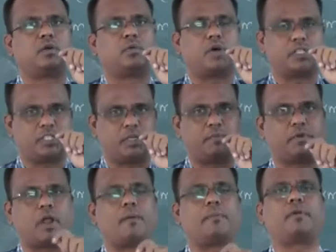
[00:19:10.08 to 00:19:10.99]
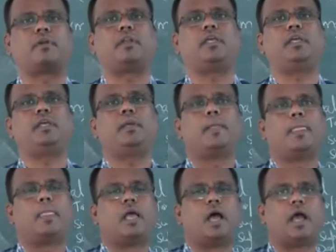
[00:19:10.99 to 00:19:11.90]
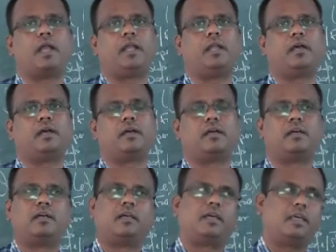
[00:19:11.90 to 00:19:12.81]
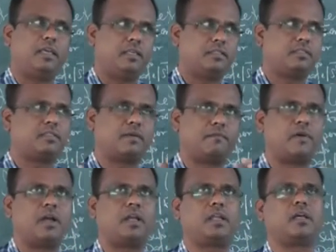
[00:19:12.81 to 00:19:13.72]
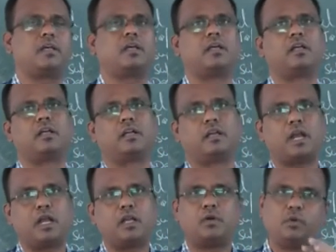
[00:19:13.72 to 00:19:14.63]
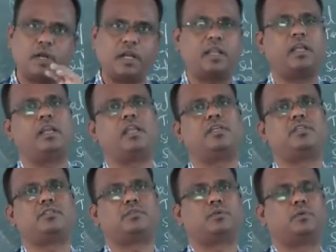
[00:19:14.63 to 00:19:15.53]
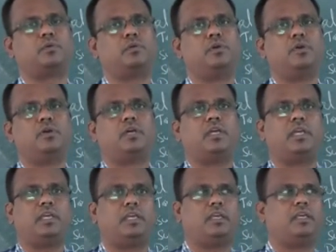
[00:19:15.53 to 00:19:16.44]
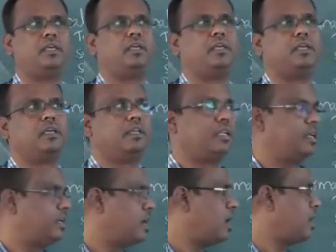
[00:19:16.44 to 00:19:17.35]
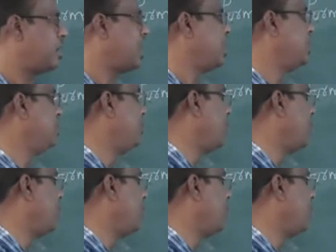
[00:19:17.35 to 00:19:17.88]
question properly, and is somewhat not good at English, so he did not write the